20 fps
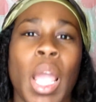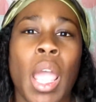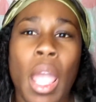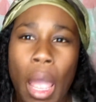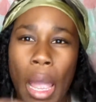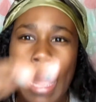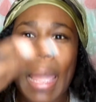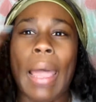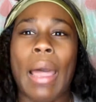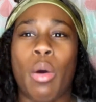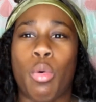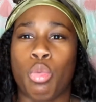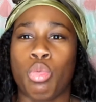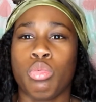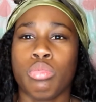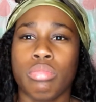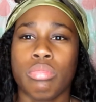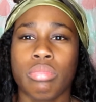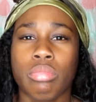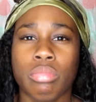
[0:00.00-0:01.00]
How?
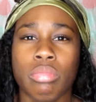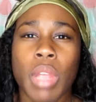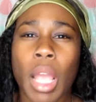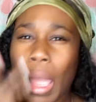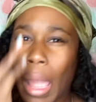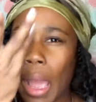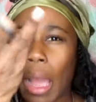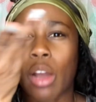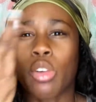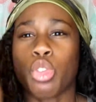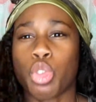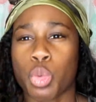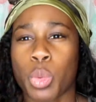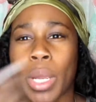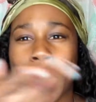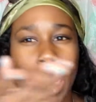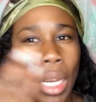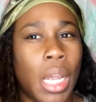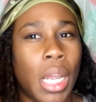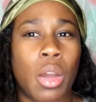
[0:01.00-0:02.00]

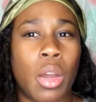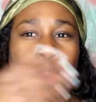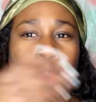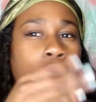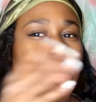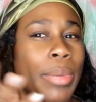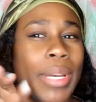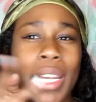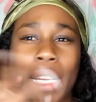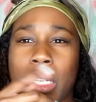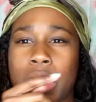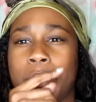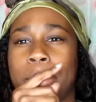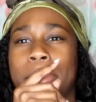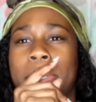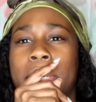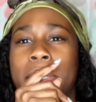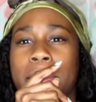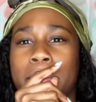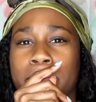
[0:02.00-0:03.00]
Somebody
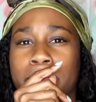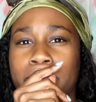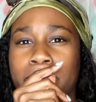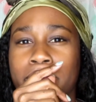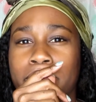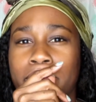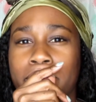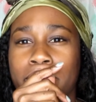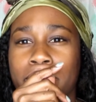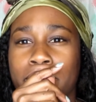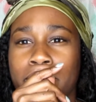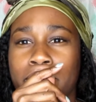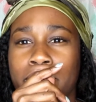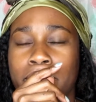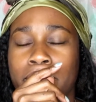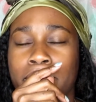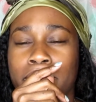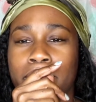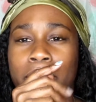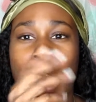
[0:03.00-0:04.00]
explain.
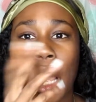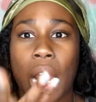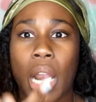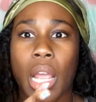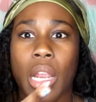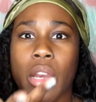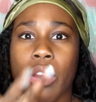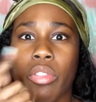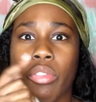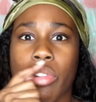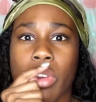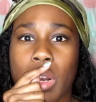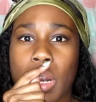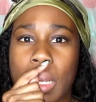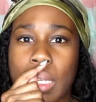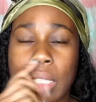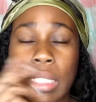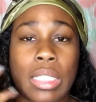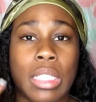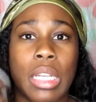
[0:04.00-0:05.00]
And I didn't
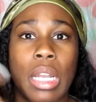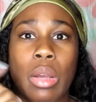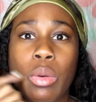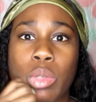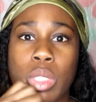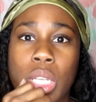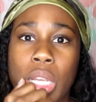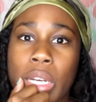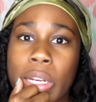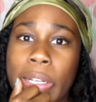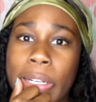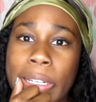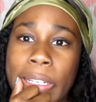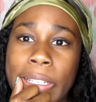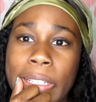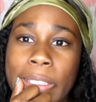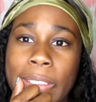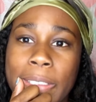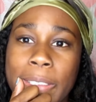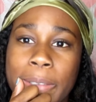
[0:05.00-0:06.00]
realize until I was editing
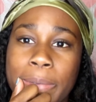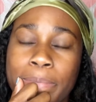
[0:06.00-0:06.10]
it.